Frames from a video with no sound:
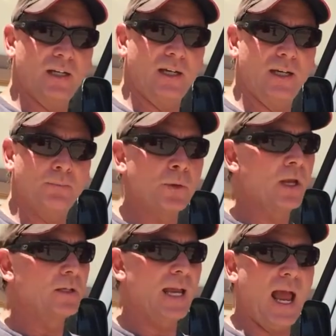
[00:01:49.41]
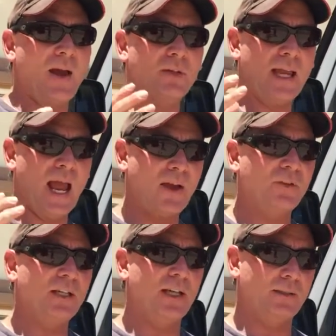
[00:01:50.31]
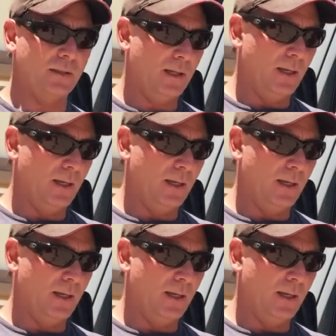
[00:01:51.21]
in, you have to get,